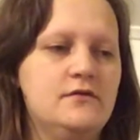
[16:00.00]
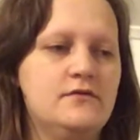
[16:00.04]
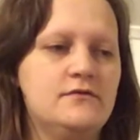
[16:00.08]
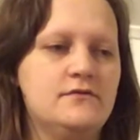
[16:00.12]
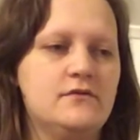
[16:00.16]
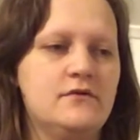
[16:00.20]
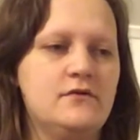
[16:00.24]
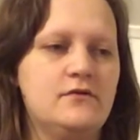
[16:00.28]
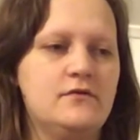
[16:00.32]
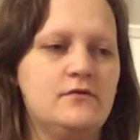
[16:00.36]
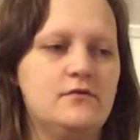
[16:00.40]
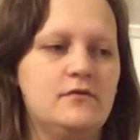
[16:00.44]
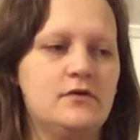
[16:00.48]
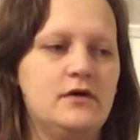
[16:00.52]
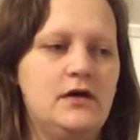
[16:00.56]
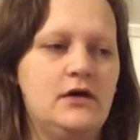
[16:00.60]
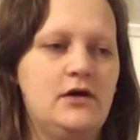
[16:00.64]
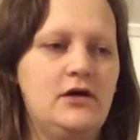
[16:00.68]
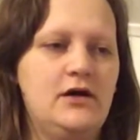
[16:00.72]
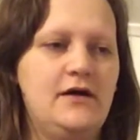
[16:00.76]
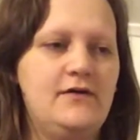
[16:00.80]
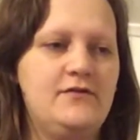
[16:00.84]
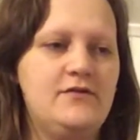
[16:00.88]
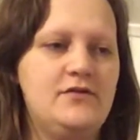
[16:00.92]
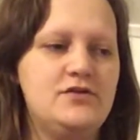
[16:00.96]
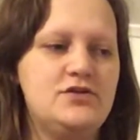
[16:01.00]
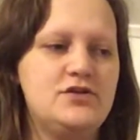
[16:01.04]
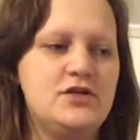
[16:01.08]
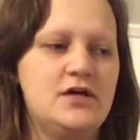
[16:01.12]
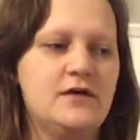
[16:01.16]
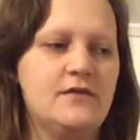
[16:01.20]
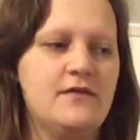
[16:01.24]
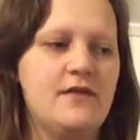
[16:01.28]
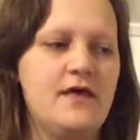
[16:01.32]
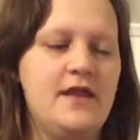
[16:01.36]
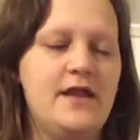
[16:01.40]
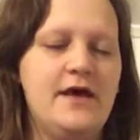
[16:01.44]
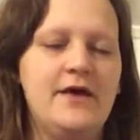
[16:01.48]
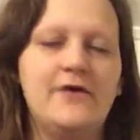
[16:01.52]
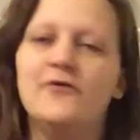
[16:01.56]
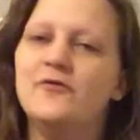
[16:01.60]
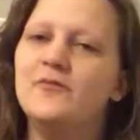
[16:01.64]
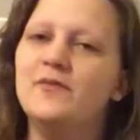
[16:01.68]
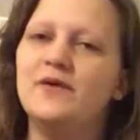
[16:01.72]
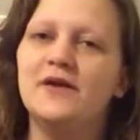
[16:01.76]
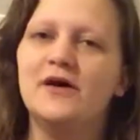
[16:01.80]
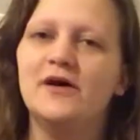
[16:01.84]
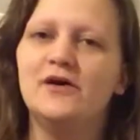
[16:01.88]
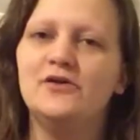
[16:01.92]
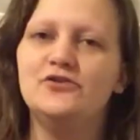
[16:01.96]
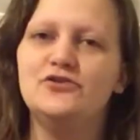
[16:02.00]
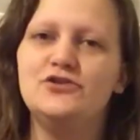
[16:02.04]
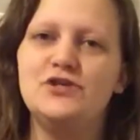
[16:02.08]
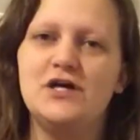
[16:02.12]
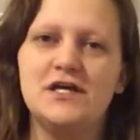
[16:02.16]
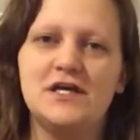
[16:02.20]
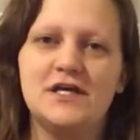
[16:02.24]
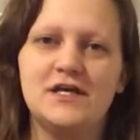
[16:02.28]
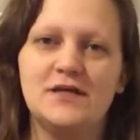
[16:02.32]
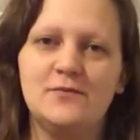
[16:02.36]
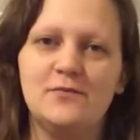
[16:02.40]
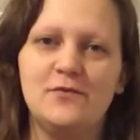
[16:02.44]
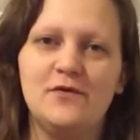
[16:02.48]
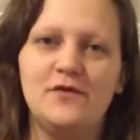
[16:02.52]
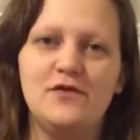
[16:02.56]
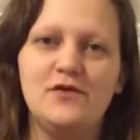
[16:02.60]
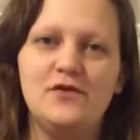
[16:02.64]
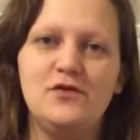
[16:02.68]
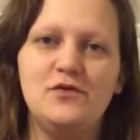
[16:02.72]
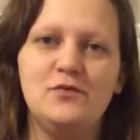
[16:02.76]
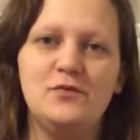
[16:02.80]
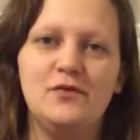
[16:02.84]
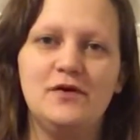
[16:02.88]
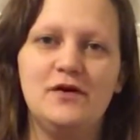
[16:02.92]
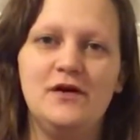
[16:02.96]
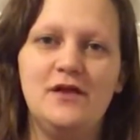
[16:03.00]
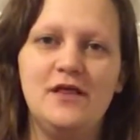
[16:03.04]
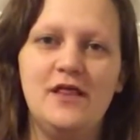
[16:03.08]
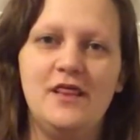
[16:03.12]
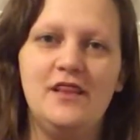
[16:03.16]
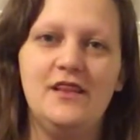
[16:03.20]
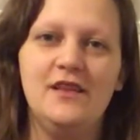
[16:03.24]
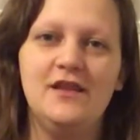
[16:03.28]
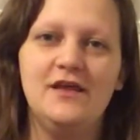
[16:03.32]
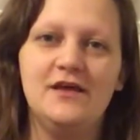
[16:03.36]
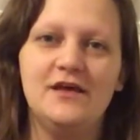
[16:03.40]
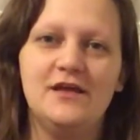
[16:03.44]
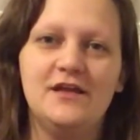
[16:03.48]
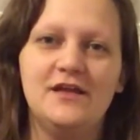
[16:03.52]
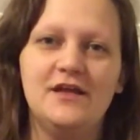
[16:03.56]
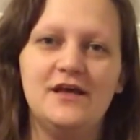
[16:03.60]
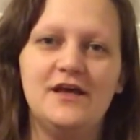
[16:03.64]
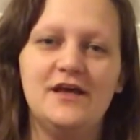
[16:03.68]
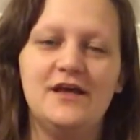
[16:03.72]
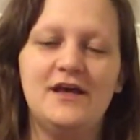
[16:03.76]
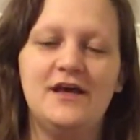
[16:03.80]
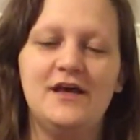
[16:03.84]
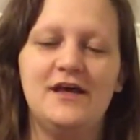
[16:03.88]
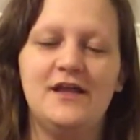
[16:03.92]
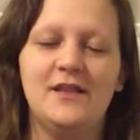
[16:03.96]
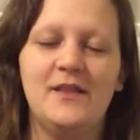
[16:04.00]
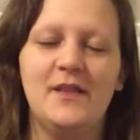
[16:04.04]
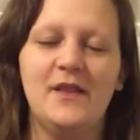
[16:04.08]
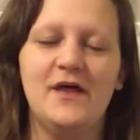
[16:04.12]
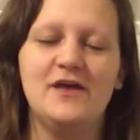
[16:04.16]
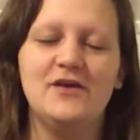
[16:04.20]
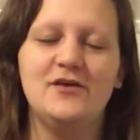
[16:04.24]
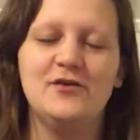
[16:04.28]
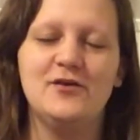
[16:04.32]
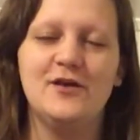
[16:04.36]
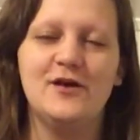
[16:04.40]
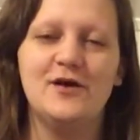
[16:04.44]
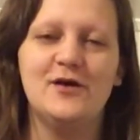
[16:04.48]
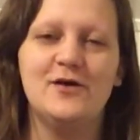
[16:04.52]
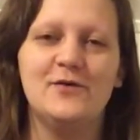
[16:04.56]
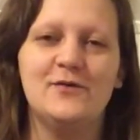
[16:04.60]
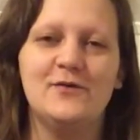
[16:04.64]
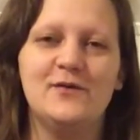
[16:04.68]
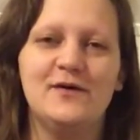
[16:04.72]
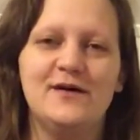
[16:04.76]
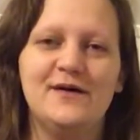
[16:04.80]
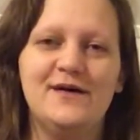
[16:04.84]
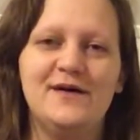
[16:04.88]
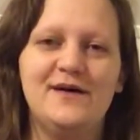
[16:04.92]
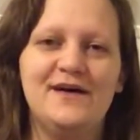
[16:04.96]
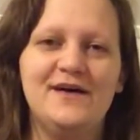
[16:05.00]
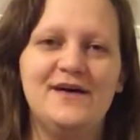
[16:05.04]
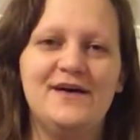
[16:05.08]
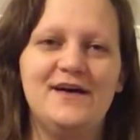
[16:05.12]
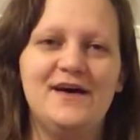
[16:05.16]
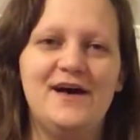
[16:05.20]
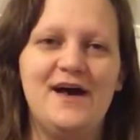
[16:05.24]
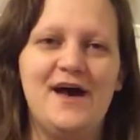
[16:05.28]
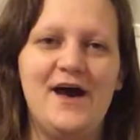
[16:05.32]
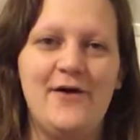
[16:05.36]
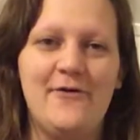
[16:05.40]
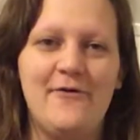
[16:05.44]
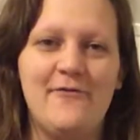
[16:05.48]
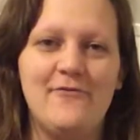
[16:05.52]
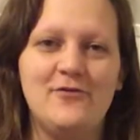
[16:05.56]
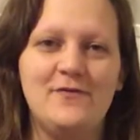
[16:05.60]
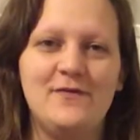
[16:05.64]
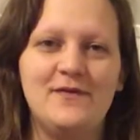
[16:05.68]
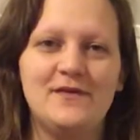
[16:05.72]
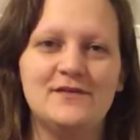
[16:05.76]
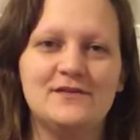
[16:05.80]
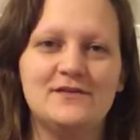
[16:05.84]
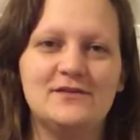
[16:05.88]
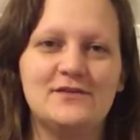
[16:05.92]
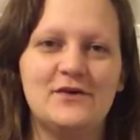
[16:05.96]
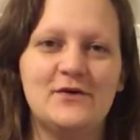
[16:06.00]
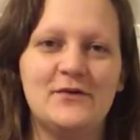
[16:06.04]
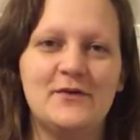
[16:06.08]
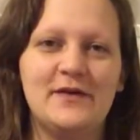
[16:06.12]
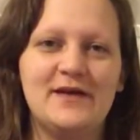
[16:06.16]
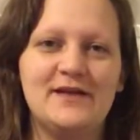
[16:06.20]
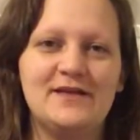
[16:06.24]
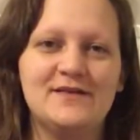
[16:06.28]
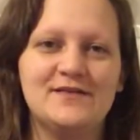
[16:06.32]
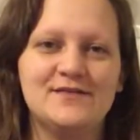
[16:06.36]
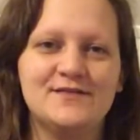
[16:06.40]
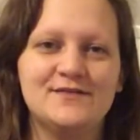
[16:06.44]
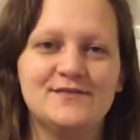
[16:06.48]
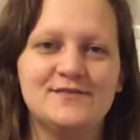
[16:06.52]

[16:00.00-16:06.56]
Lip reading: So I'll have to check that out, but I'll check in with you then and let you know how everything's going.